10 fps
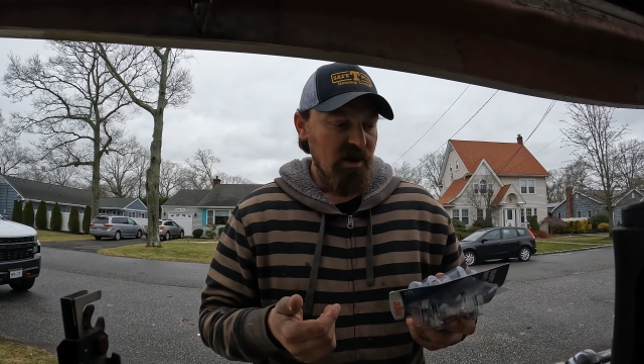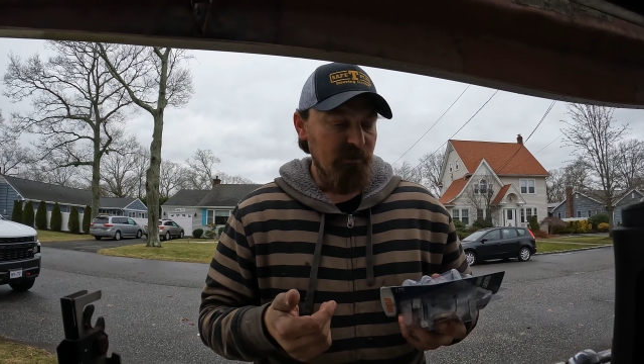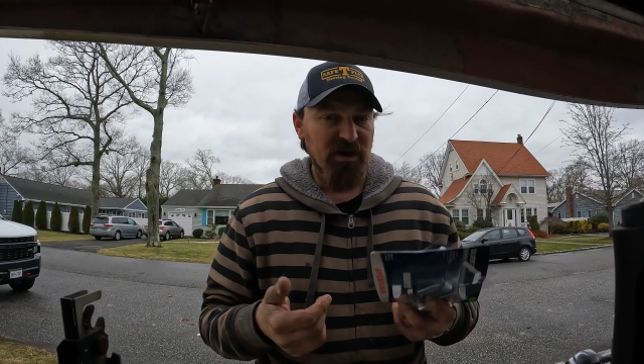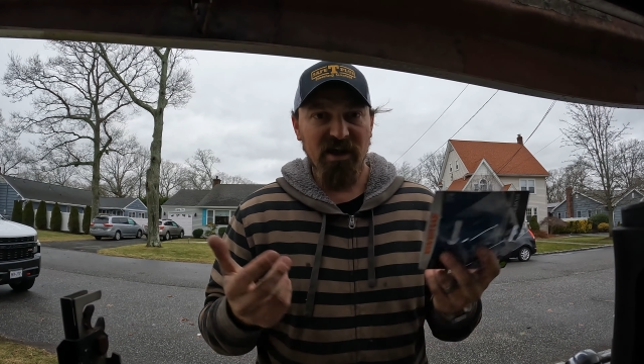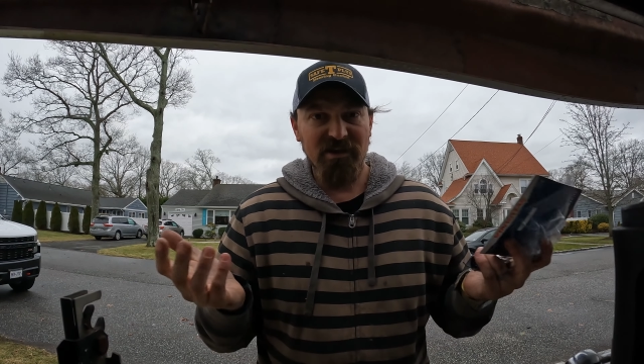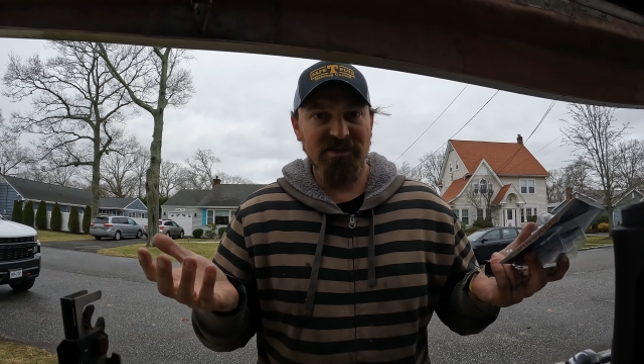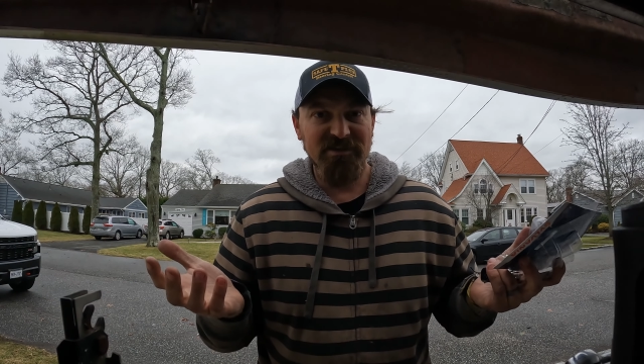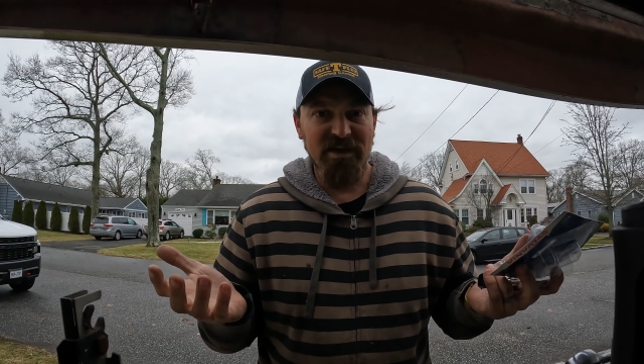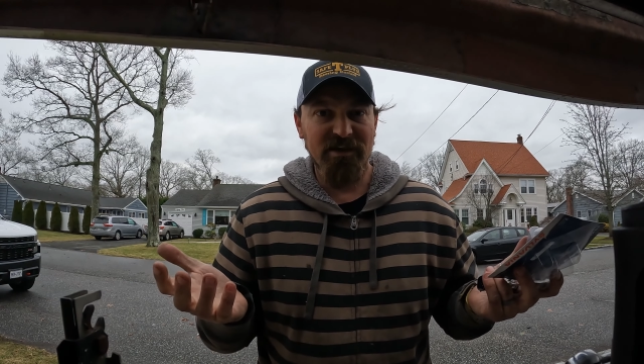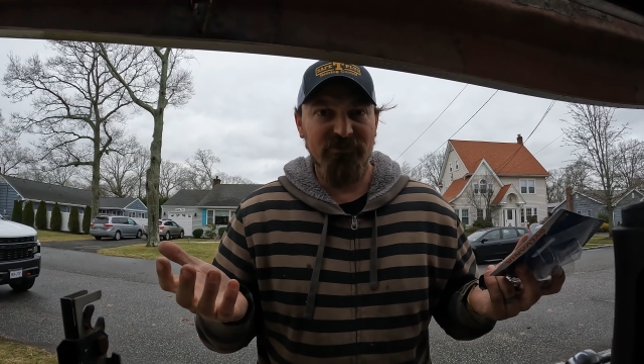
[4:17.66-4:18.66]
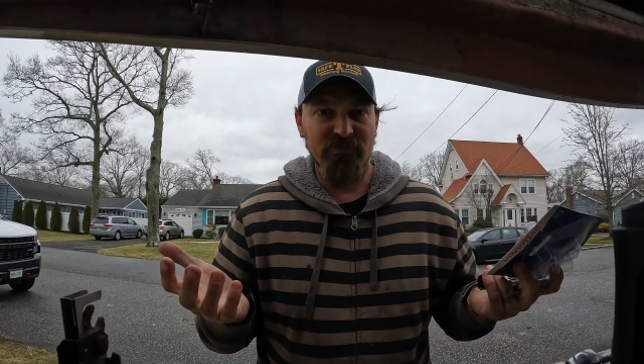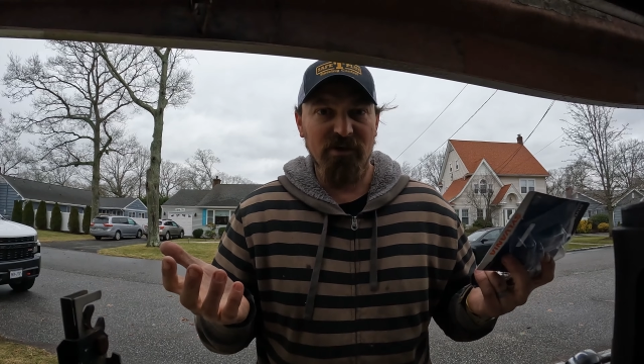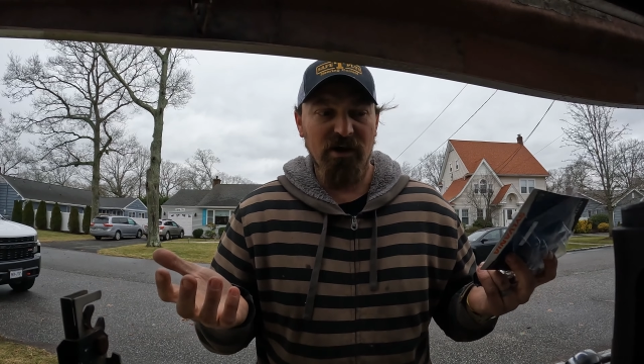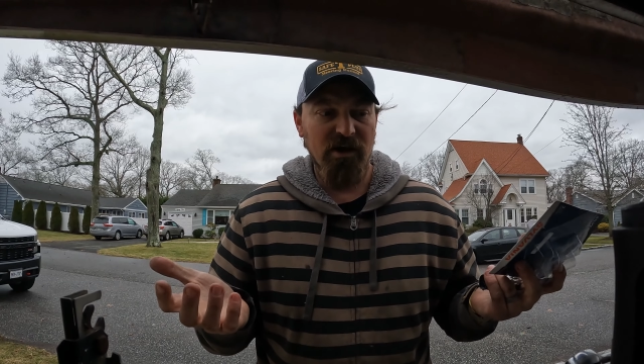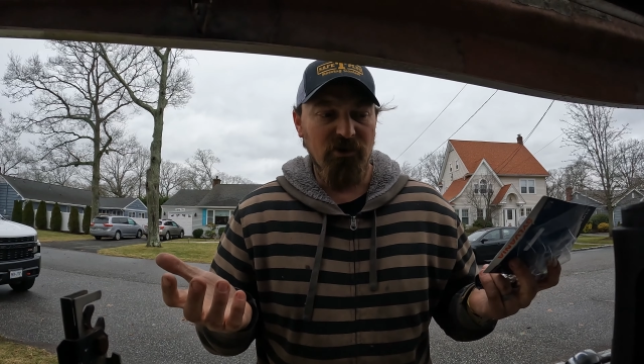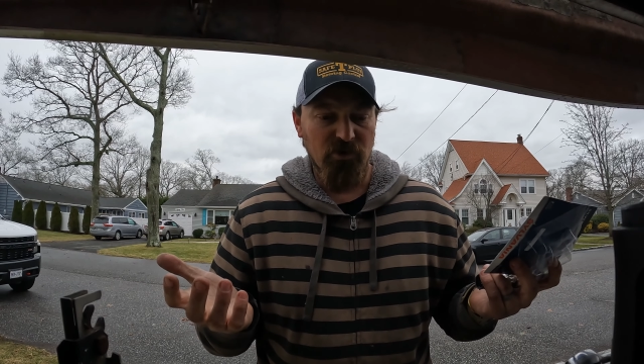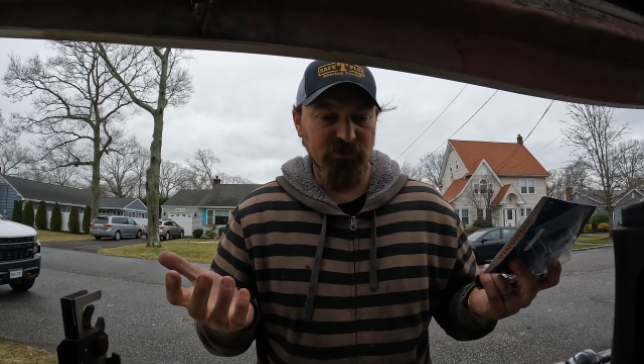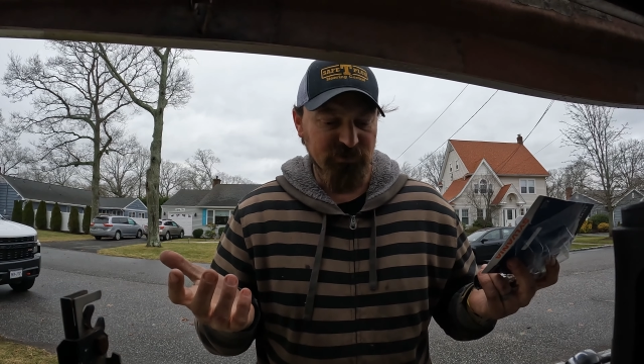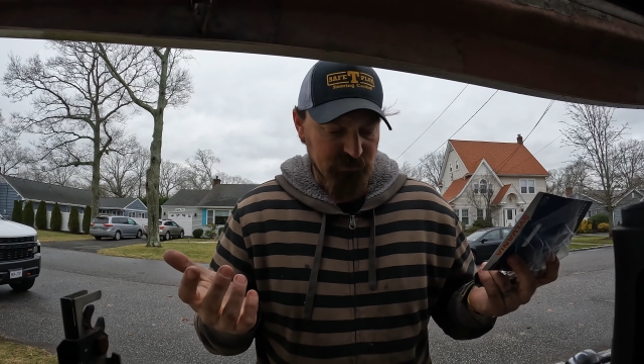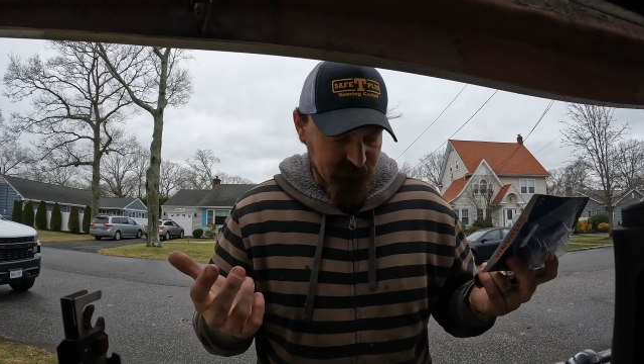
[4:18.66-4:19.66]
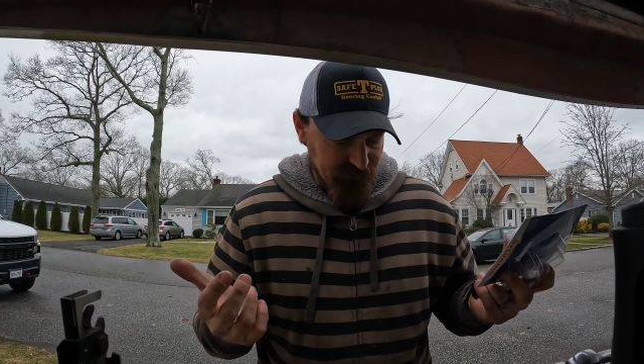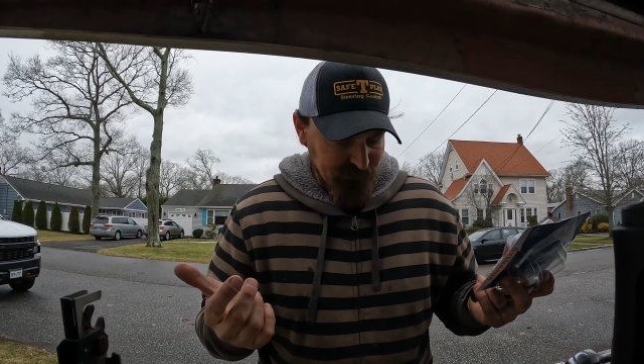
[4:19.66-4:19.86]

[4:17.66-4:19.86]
But I got these out of AutoZone.